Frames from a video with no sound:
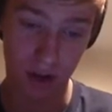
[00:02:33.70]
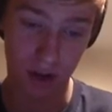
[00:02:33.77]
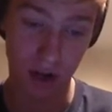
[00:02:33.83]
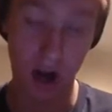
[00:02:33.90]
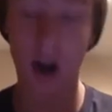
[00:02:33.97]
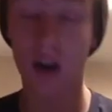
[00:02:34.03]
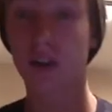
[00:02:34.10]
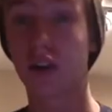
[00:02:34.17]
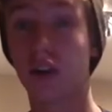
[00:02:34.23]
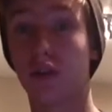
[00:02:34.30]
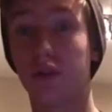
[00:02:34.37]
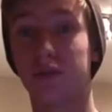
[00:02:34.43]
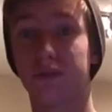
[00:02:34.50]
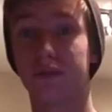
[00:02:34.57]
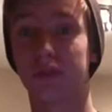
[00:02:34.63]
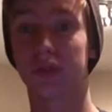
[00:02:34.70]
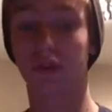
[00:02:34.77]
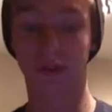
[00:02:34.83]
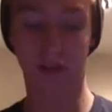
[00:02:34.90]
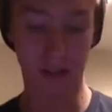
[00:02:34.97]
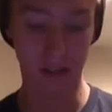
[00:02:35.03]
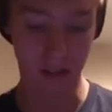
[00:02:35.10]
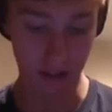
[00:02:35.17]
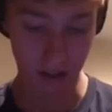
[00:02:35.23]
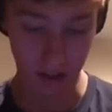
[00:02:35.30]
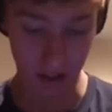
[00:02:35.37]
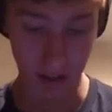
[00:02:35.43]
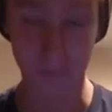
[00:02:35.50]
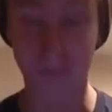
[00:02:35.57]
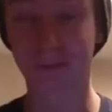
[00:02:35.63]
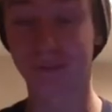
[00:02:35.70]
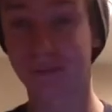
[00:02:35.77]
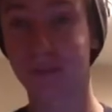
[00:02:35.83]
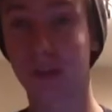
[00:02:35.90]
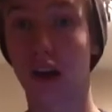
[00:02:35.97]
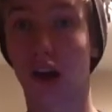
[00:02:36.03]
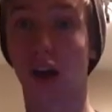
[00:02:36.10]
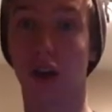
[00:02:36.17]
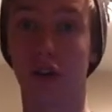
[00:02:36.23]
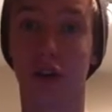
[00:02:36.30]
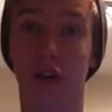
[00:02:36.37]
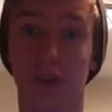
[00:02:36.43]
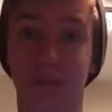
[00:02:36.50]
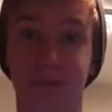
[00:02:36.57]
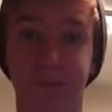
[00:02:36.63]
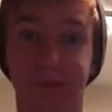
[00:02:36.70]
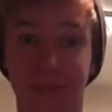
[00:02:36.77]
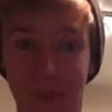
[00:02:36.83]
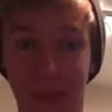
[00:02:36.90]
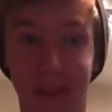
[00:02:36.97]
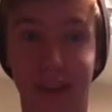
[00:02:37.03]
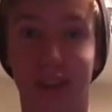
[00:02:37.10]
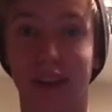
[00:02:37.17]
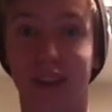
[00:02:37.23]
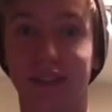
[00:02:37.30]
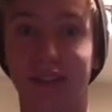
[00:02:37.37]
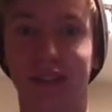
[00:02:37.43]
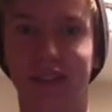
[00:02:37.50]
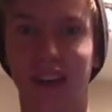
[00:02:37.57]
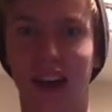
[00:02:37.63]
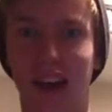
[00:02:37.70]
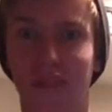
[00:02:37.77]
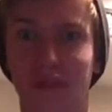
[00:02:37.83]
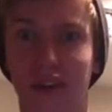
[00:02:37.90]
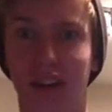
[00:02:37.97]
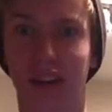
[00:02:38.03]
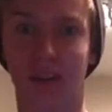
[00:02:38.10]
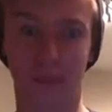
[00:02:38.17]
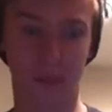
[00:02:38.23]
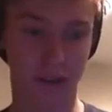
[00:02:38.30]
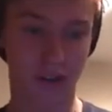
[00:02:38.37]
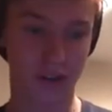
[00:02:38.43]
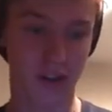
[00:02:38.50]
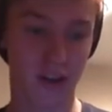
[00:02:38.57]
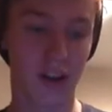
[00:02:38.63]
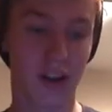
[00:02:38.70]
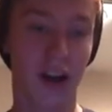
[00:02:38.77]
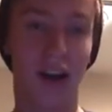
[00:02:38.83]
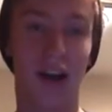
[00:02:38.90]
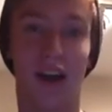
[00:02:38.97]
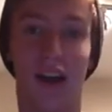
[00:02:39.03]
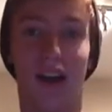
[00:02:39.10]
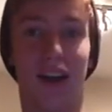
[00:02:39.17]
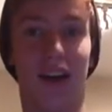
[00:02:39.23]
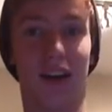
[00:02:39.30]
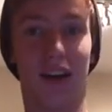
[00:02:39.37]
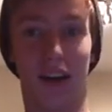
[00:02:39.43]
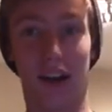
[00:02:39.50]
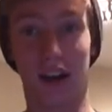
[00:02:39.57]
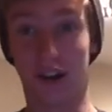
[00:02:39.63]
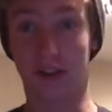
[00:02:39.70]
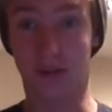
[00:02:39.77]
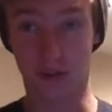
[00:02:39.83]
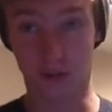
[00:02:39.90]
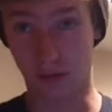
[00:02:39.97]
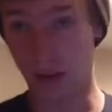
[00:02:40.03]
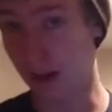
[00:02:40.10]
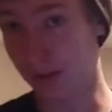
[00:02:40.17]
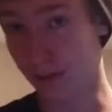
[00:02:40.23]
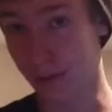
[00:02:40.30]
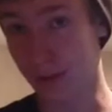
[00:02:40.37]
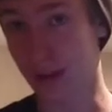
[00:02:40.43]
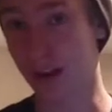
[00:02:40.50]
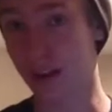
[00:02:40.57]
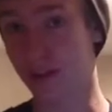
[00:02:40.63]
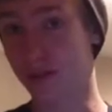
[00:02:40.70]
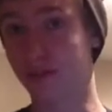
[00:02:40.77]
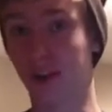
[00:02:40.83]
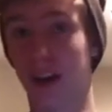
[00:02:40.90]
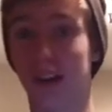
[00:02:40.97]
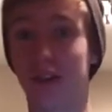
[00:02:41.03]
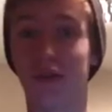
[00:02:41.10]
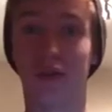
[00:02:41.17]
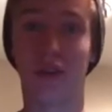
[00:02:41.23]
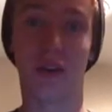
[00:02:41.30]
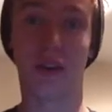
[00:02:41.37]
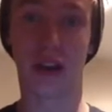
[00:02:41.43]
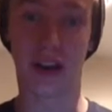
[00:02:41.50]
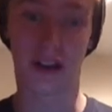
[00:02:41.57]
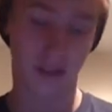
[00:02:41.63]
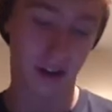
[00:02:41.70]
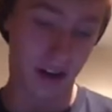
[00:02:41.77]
Congo. So it's in Congo. Like, that's Africa, I'm pretty sure. Don't laugh at me. I do know that.